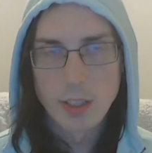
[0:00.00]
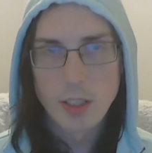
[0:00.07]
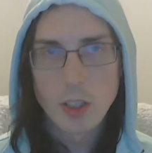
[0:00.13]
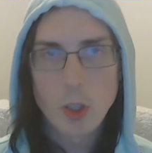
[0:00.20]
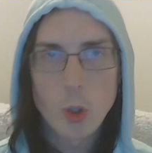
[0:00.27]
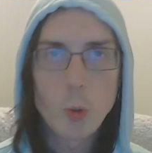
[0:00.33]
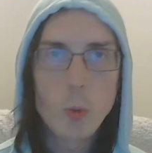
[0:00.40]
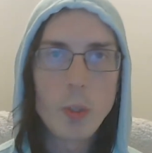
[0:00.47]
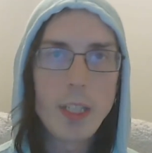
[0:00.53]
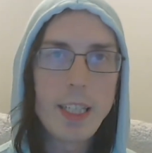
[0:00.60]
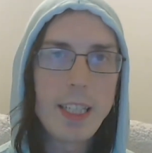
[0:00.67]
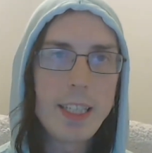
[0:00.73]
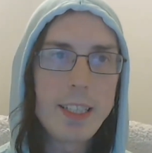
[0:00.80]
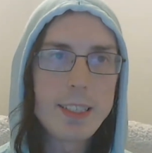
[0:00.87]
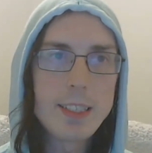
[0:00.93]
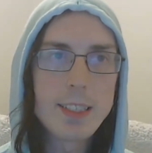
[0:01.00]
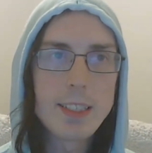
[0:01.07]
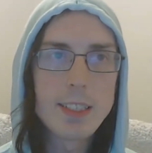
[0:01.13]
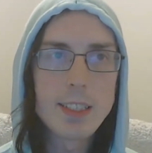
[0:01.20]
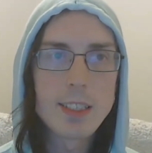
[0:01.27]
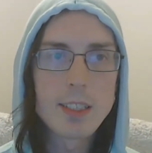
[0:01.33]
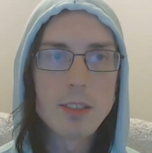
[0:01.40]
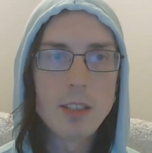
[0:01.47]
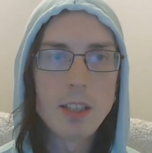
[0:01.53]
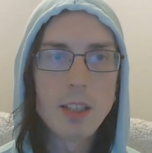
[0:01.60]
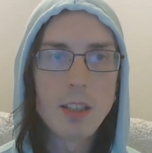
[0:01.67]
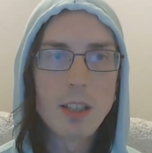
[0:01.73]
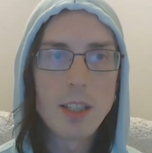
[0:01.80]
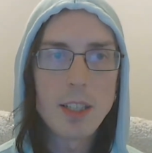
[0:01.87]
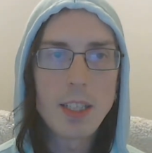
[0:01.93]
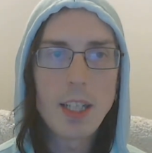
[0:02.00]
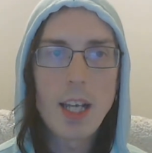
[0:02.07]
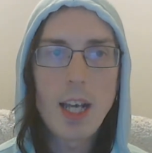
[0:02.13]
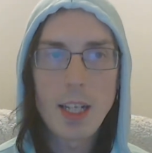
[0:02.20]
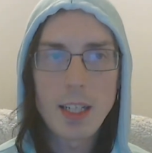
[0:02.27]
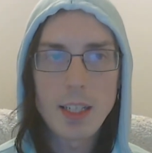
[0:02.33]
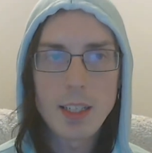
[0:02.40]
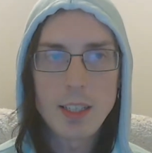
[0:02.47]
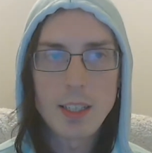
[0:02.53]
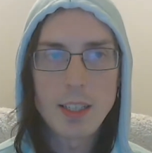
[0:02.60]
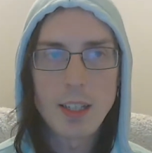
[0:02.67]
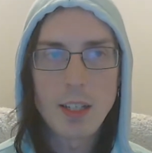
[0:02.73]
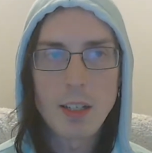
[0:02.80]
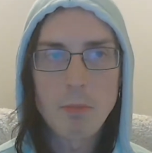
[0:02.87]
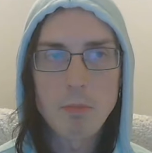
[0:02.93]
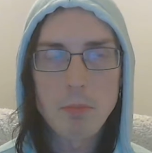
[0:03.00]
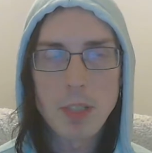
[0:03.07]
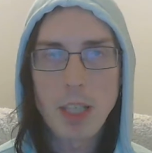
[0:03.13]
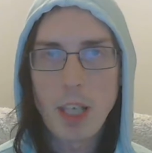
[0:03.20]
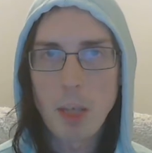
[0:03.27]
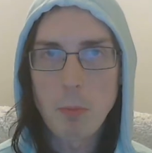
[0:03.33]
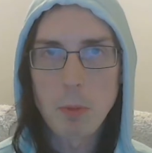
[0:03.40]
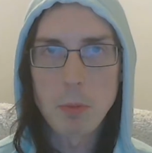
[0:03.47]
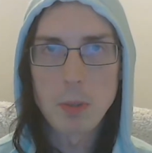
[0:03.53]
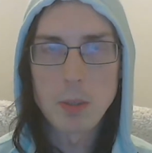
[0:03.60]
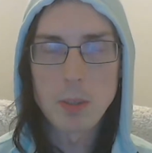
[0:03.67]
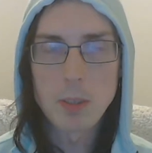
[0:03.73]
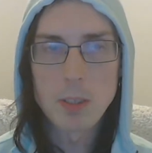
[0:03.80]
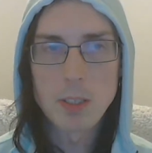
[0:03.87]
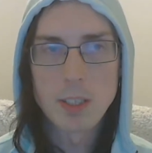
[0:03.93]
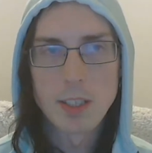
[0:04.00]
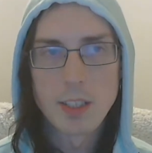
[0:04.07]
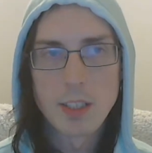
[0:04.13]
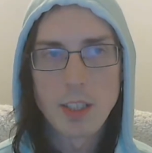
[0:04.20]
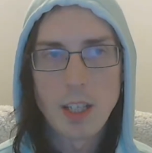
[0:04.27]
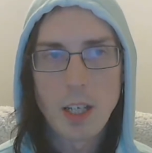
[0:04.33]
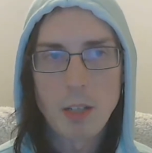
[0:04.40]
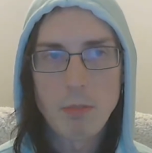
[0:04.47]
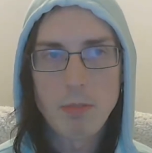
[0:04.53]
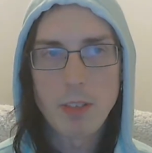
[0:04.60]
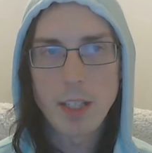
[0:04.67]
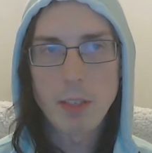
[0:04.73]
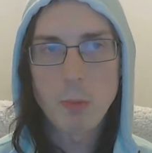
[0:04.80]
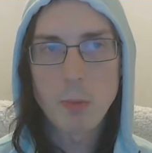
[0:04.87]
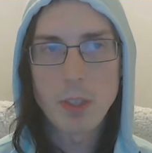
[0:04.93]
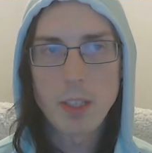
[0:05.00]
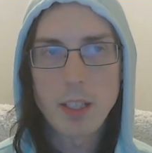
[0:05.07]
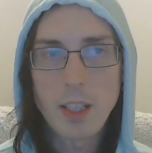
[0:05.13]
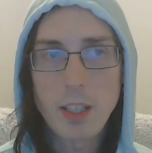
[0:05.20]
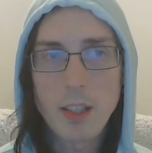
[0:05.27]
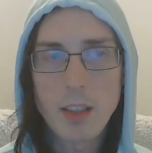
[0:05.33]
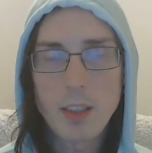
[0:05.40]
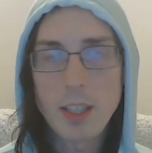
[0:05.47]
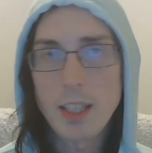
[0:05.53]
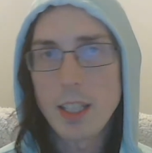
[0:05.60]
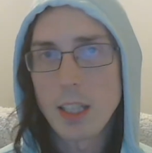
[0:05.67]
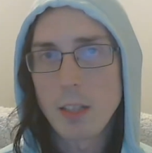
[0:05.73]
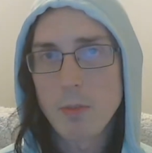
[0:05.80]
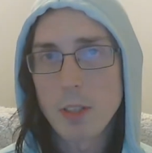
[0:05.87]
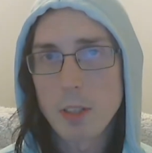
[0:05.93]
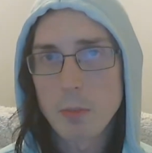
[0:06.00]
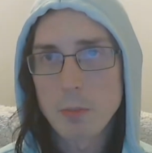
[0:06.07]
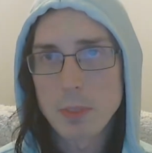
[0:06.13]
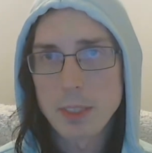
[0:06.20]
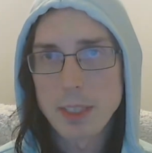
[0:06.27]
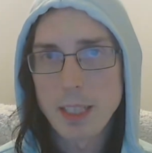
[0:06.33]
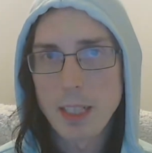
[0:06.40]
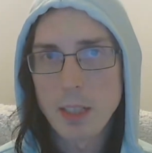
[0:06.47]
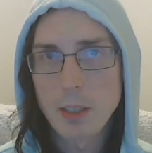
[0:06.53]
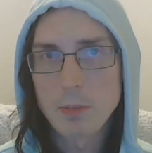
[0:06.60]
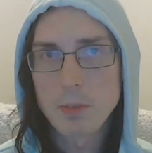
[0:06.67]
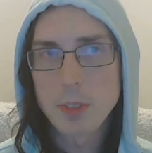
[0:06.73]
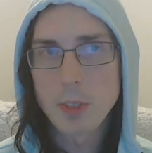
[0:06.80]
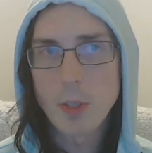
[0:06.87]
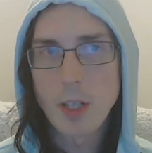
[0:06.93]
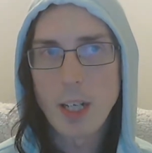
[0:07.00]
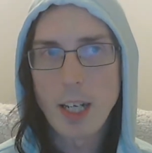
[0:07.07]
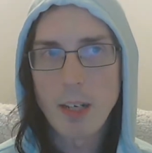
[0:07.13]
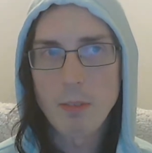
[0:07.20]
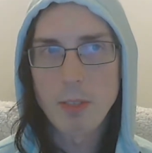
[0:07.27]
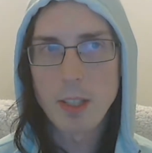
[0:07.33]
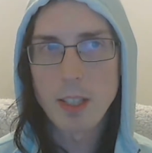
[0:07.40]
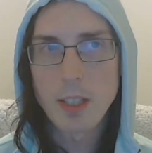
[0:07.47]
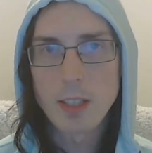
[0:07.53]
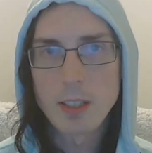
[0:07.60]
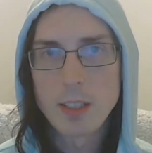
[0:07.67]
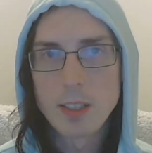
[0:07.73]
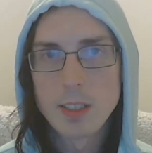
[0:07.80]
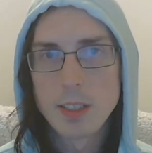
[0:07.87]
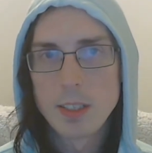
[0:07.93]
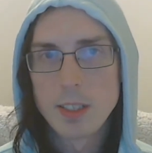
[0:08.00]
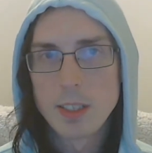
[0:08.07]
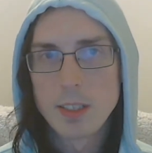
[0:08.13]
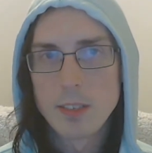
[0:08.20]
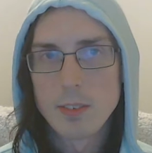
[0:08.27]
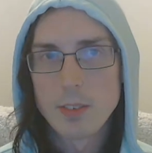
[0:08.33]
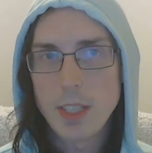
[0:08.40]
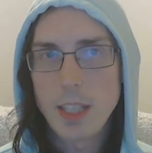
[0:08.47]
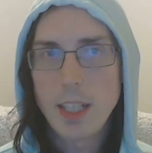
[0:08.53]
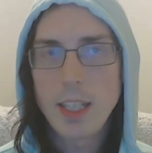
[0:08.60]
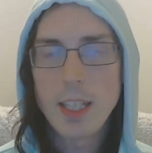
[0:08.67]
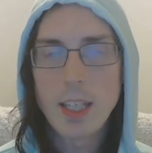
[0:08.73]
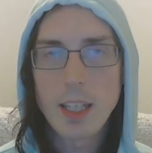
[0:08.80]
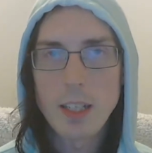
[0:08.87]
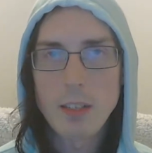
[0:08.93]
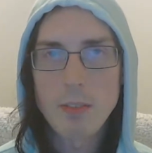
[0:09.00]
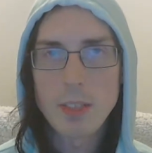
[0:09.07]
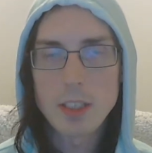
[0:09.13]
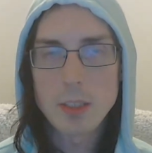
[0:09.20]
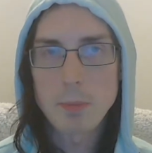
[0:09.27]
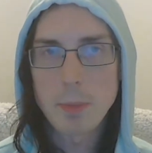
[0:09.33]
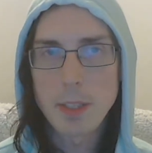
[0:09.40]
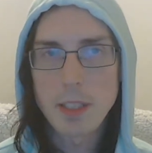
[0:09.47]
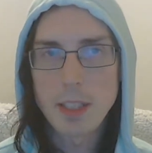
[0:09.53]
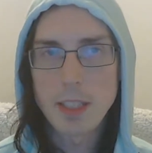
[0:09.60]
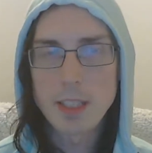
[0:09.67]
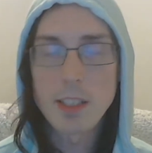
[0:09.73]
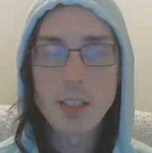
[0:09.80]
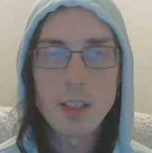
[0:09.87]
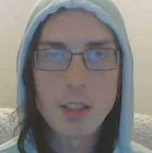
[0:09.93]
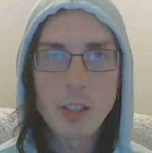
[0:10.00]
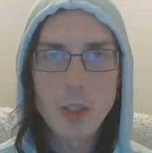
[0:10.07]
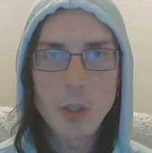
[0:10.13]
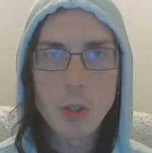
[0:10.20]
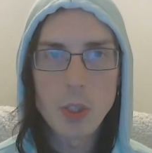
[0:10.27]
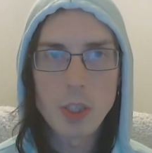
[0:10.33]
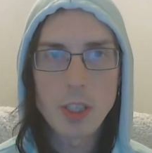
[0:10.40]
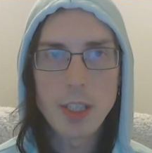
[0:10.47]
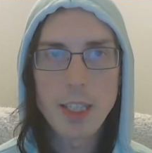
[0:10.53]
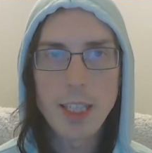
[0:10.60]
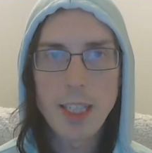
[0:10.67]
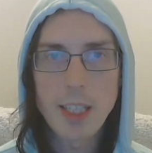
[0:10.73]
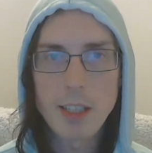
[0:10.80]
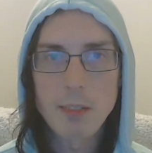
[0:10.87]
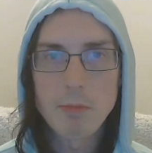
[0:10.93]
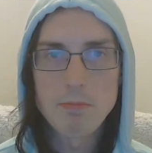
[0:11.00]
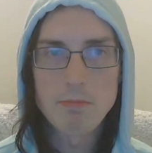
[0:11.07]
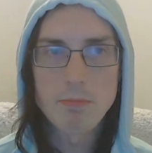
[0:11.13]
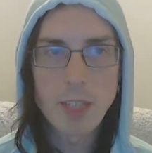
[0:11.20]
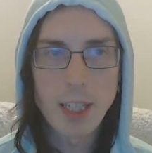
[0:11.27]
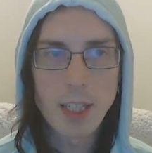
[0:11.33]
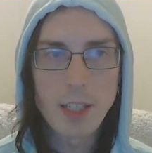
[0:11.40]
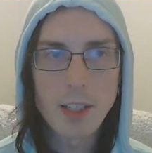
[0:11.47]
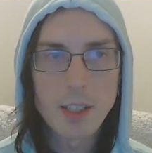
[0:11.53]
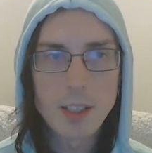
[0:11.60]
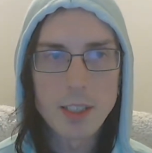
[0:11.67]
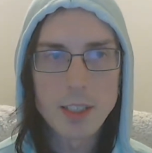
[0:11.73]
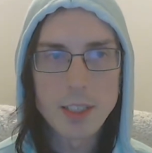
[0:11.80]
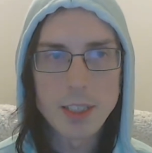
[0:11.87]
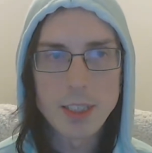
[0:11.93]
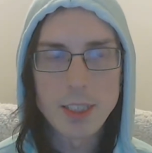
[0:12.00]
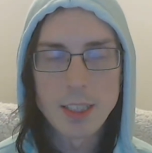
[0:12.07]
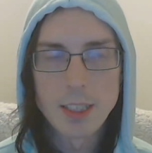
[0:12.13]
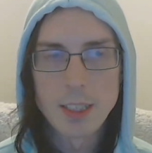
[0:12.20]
who is not capable of like really thinking for themselves or having any kind of experience, usually minors,